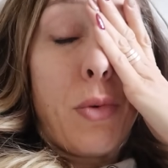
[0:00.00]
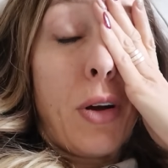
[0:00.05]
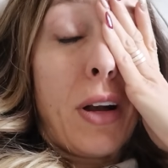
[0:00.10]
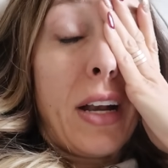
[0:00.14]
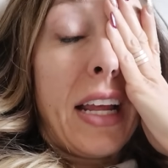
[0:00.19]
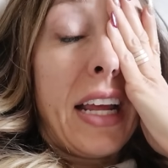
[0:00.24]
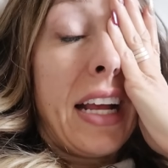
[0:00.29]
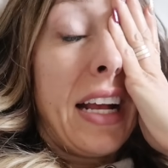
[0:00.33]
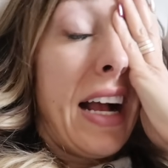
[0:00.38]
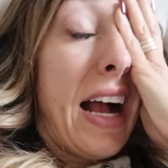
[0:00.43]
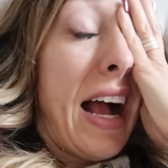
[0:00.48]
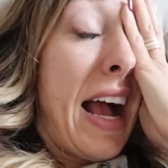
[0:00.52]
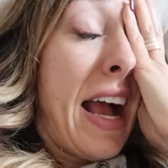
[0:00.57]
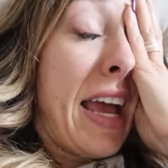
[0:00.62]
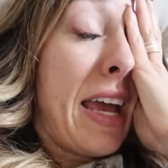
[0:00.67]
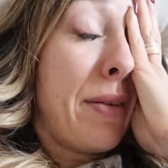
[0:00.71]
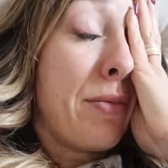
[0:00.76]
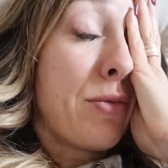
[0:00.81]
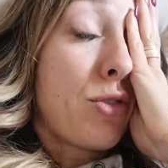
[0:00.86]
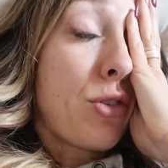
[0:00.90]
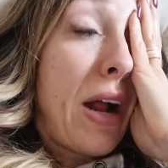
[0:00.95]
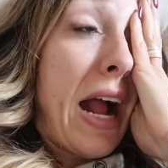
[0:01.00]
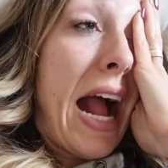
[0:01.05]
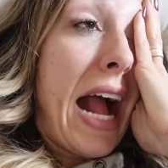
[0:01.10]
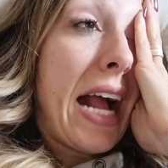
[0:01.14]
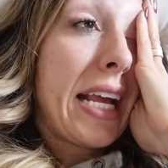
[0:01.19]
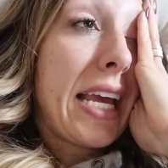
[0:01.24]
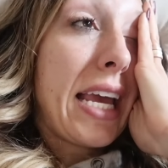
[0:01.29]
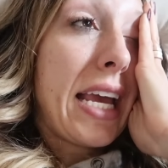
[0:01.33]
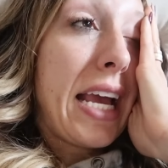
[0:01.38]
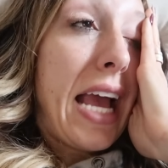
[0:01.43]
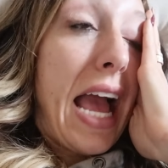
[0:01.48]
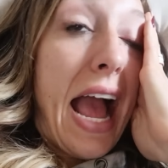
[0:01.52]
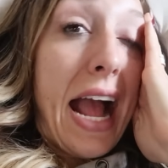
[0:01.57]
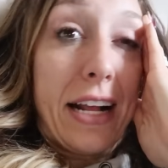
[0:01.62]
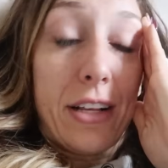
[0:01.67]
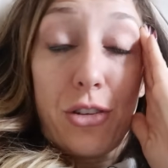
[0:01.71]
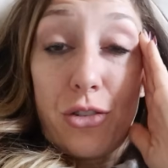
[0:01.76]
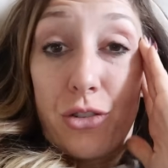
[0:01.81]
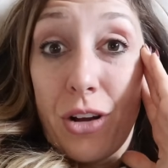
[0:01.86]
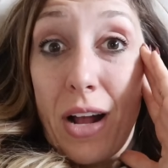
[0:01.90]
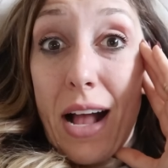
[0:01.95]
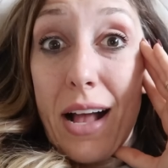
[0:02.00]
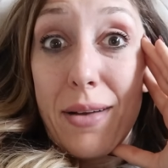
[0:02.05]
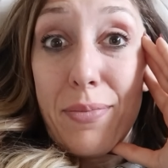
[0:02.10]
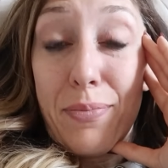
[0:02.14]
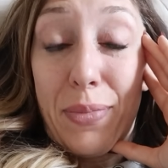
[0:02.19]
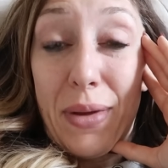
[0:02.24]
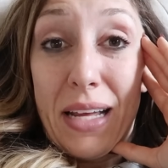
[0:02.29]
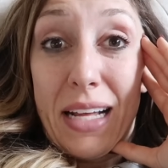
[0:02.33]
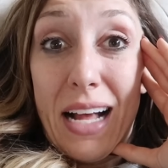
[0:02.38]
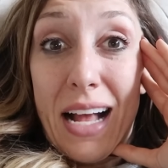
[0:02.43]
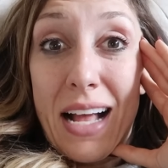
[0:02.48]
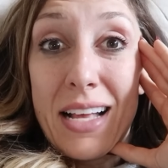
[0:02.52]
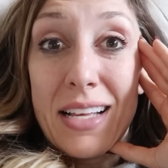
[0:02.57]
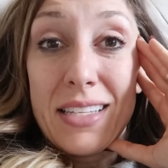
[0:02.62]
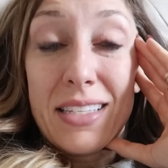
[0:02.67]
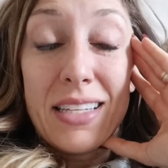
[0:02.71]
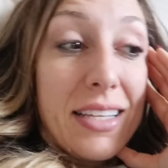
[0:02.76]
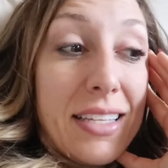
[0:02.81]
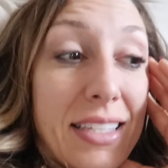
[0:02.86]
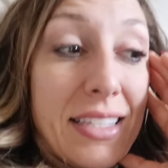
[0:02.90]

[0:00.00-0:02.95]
morning I am dragging extra because